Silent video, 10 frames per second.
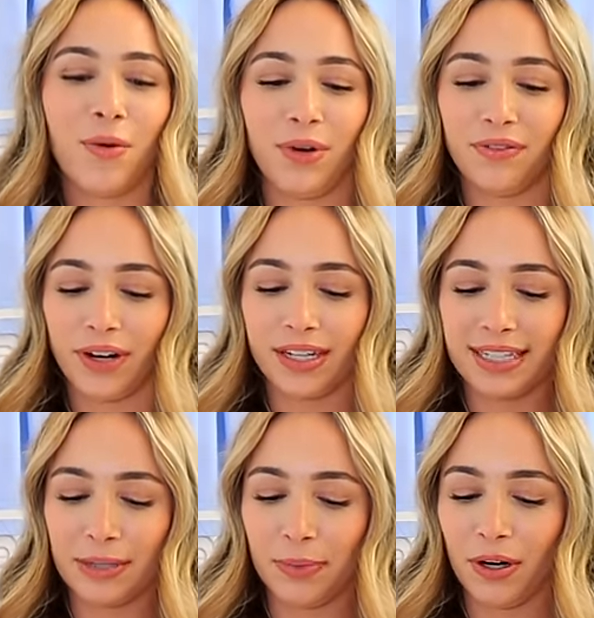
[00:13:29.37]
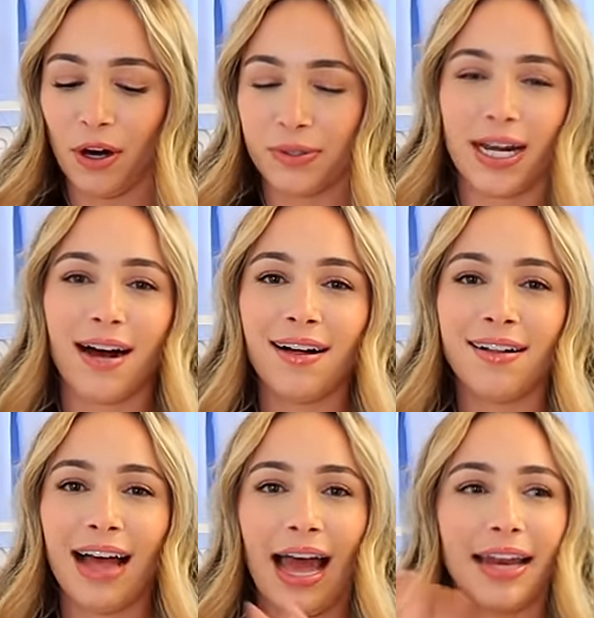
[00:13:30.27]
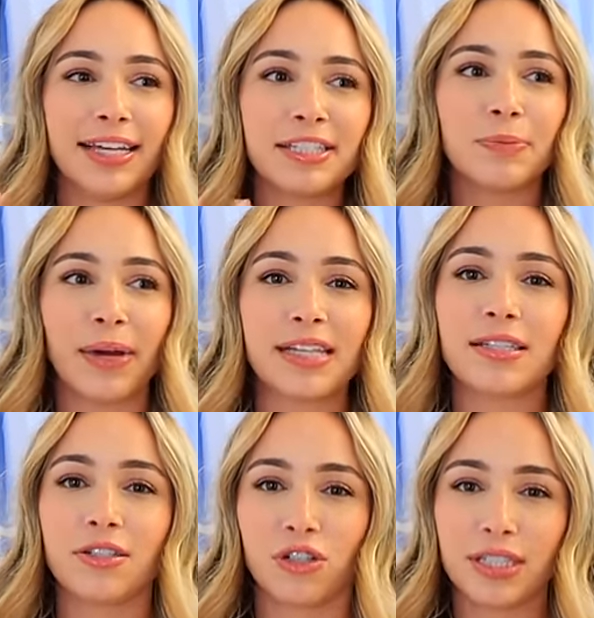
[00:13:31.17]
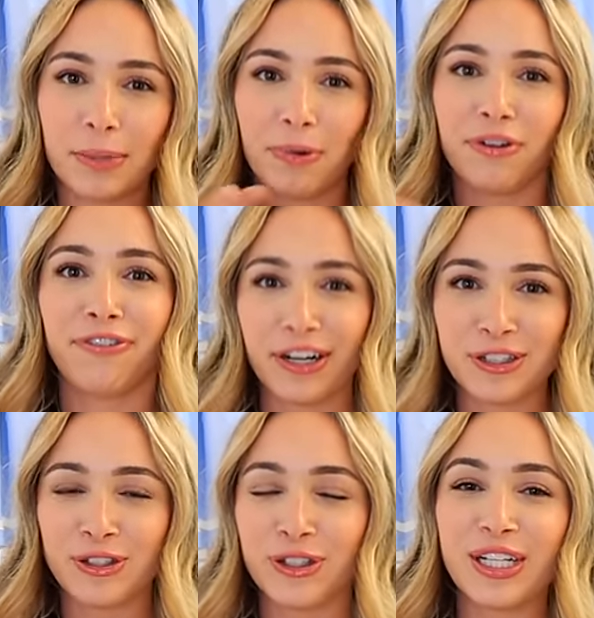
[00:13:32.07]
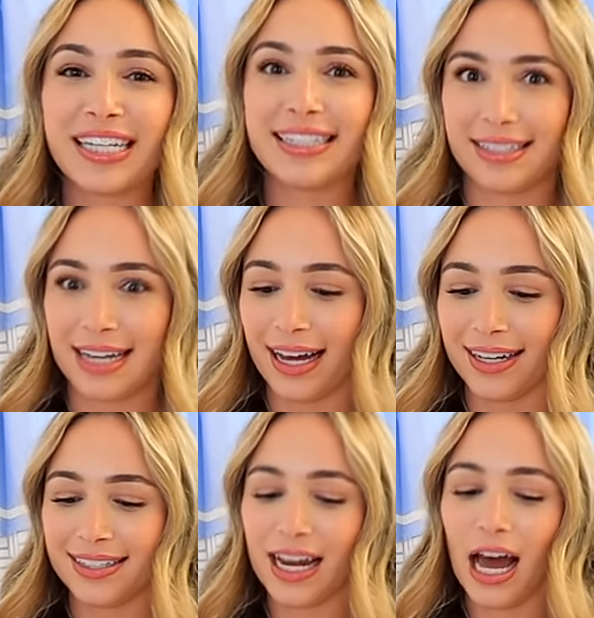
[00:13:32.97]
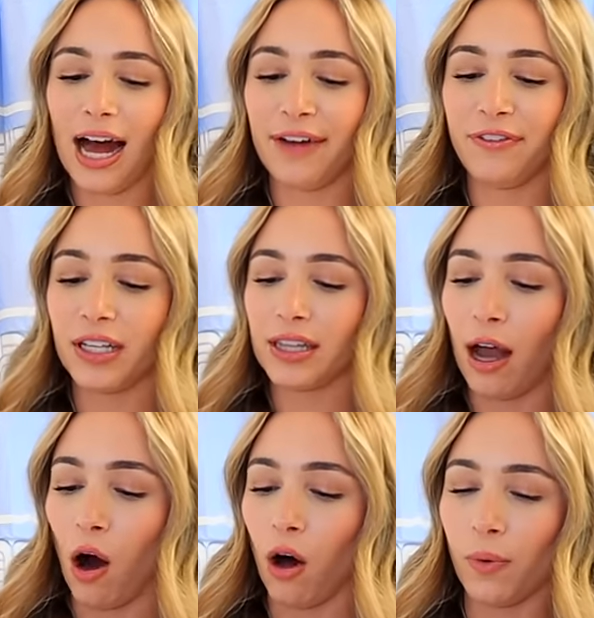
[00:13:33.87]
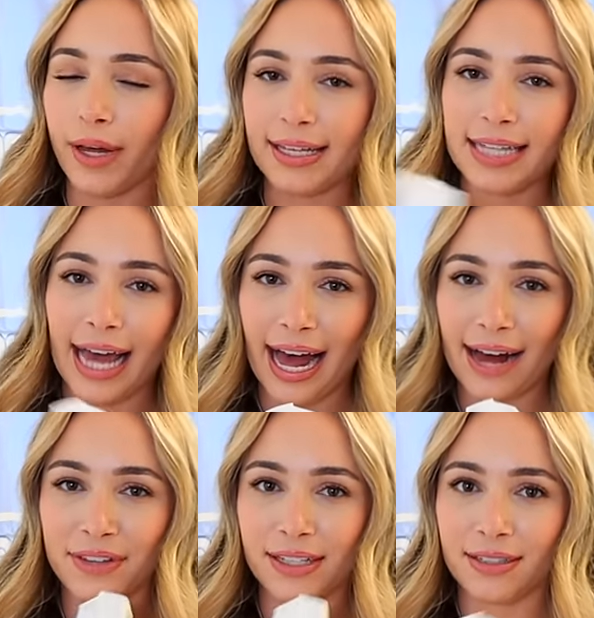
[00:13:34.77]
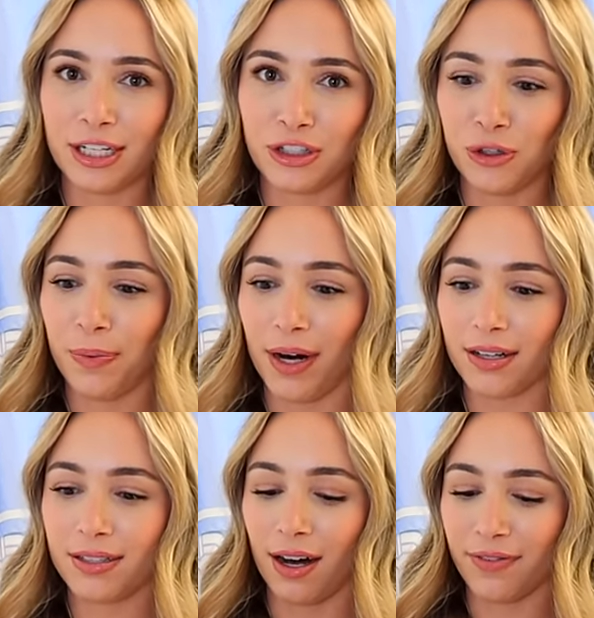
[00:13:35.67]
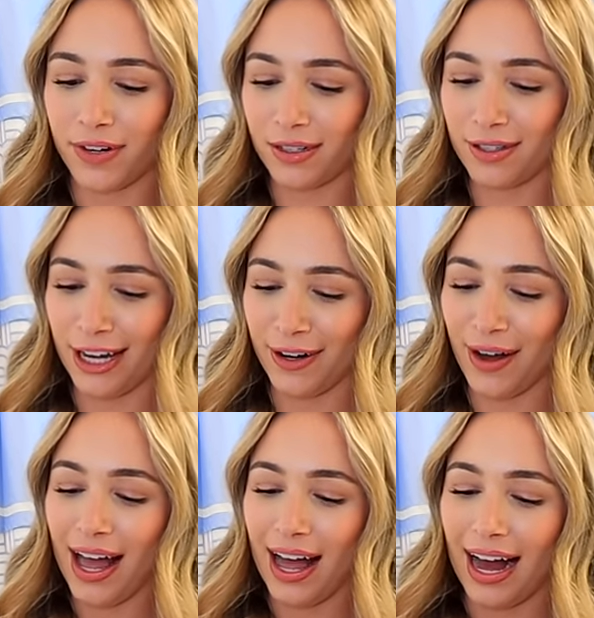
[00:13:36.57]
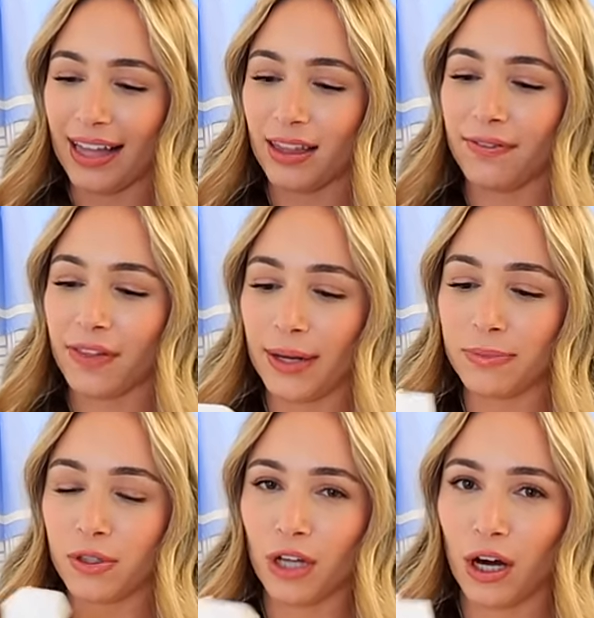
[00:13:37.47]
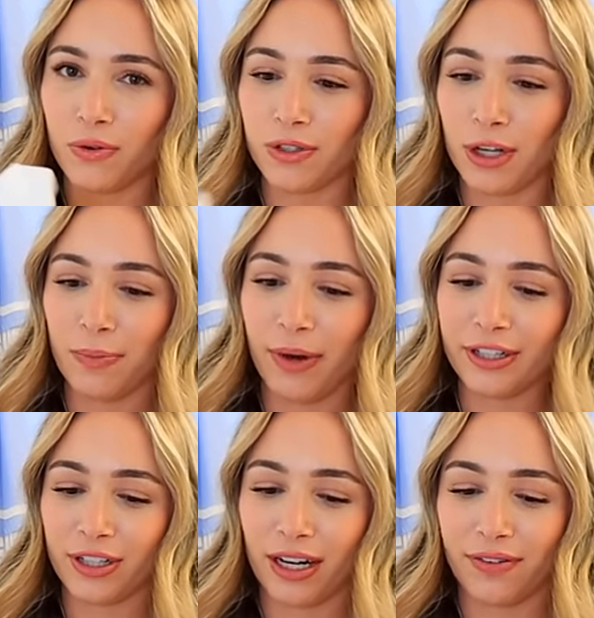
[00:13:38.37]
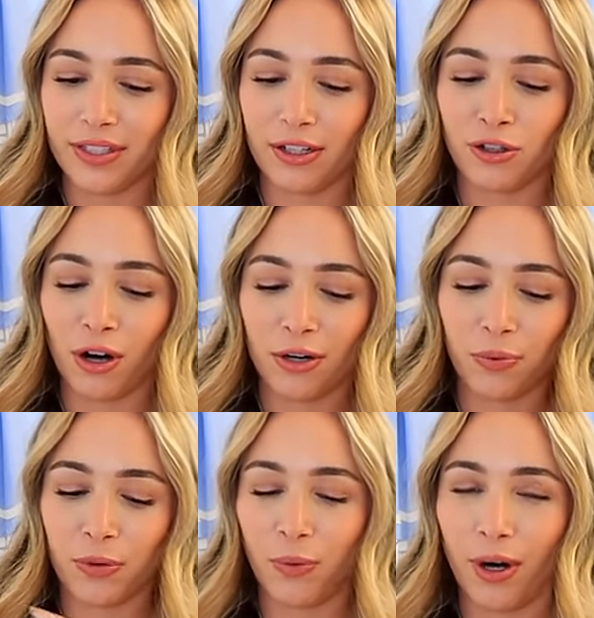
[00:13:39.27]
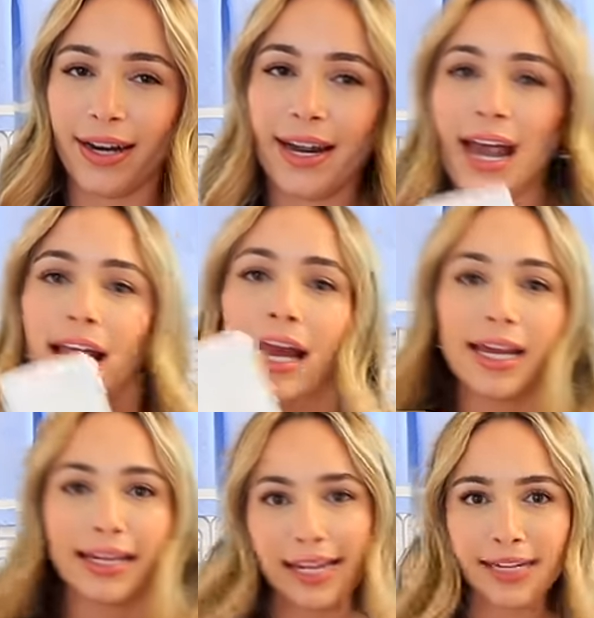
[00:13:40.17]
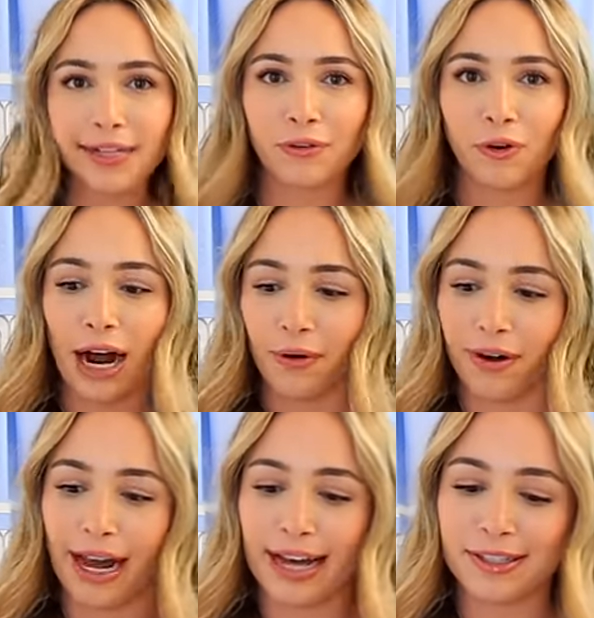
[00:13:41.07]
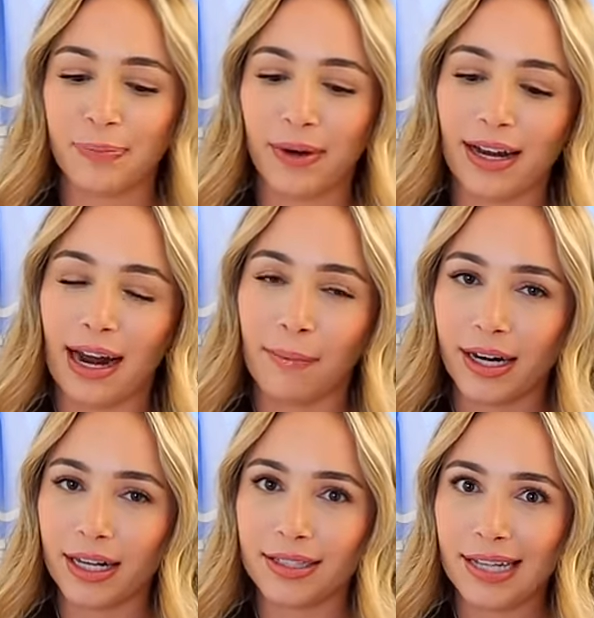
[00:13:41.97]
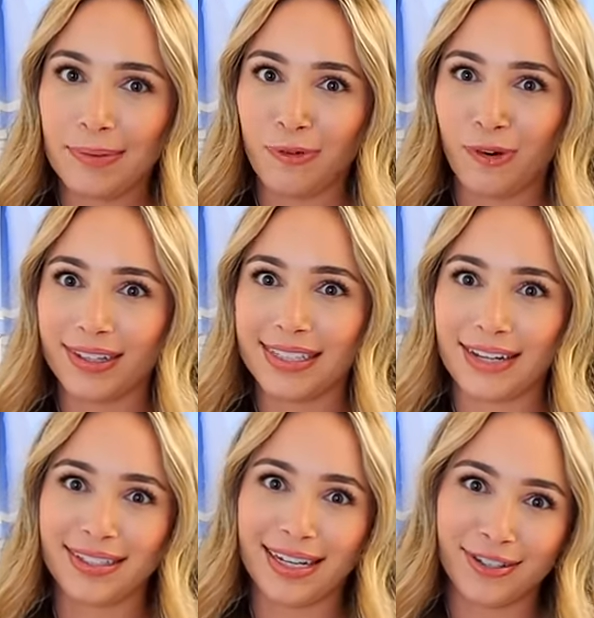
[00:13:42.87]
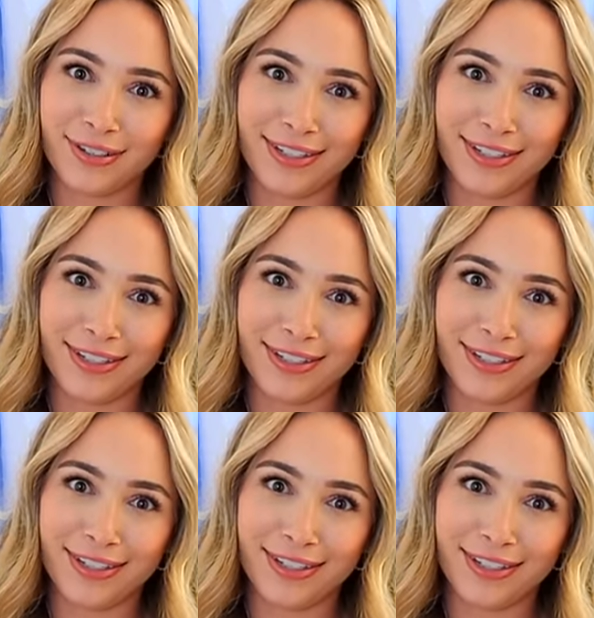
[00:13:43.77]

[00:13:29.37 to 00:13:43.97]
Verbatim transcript: Whenever I see them in a hotel, any space that's just like professionally designed, I feel like they always have these tissue box covers, so I love them so, so much. I obviously started with one in here for our guests, but I'm gonna get some for downstairs